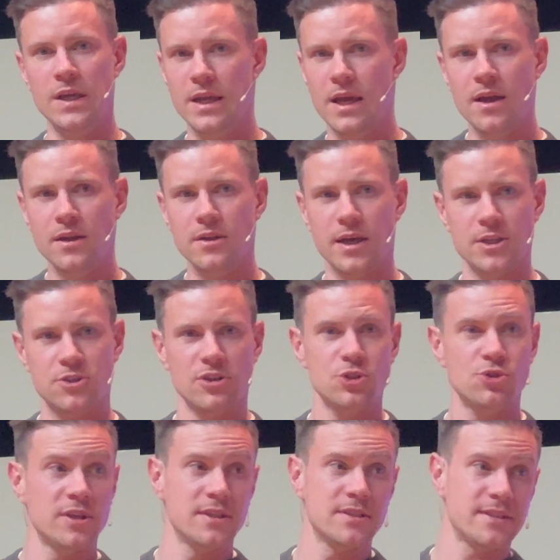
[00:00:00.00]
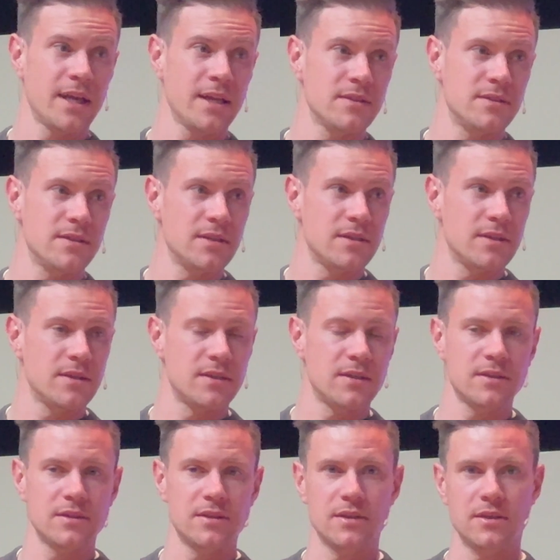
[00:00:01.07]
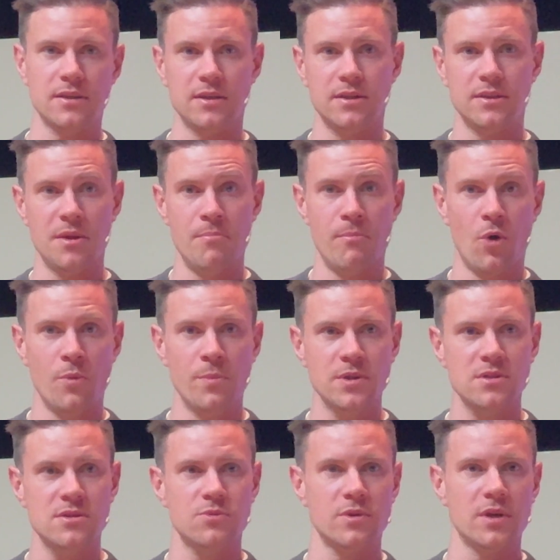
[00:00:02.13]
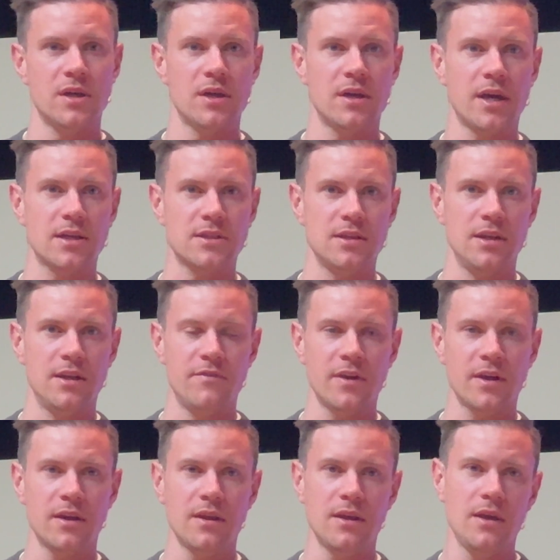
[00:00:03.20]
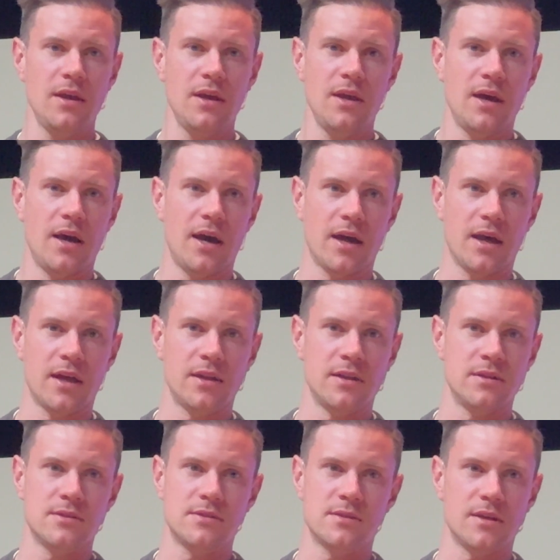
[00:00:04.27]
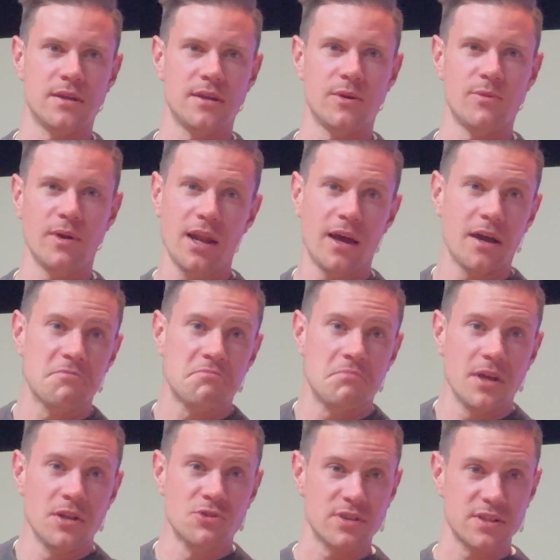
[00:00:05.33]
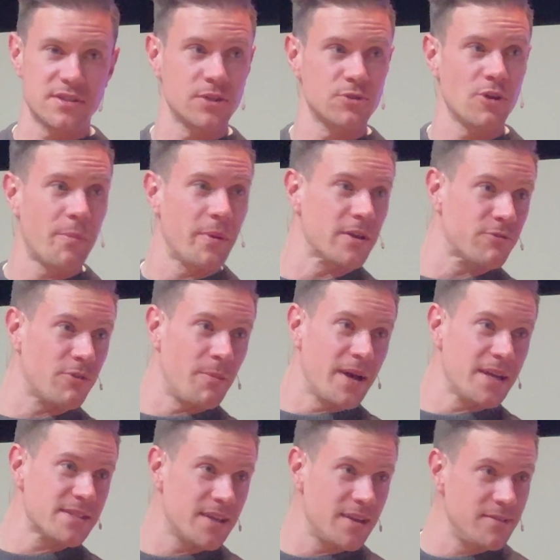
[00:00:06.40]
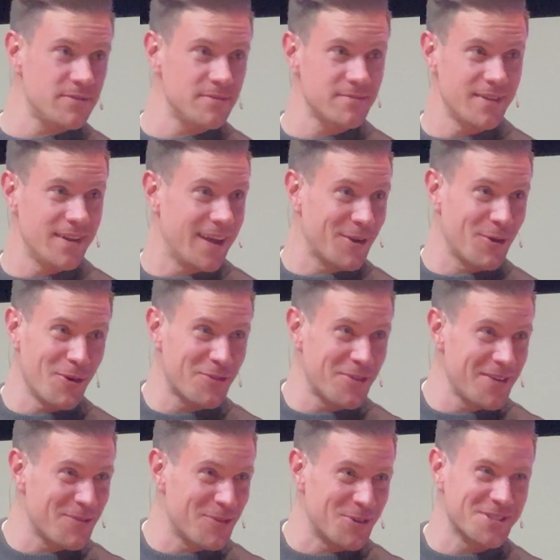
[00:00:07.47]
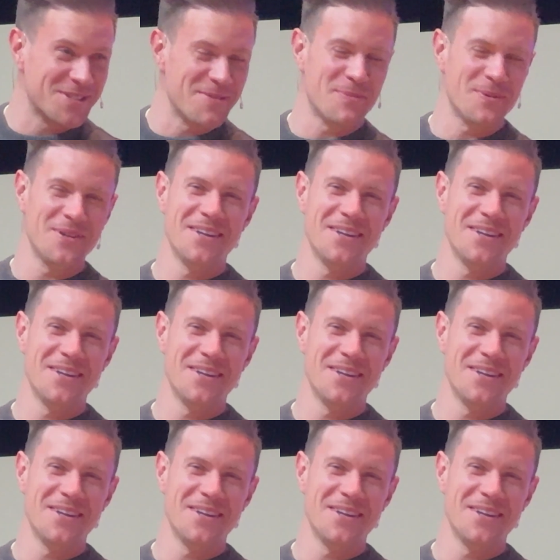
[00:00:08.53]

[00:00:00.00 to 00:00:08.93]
yeah, I try to understand the, the, the moments we're actually living in. And uh, well, I have interesting topics for myself, uh -huh. like coffee, for example.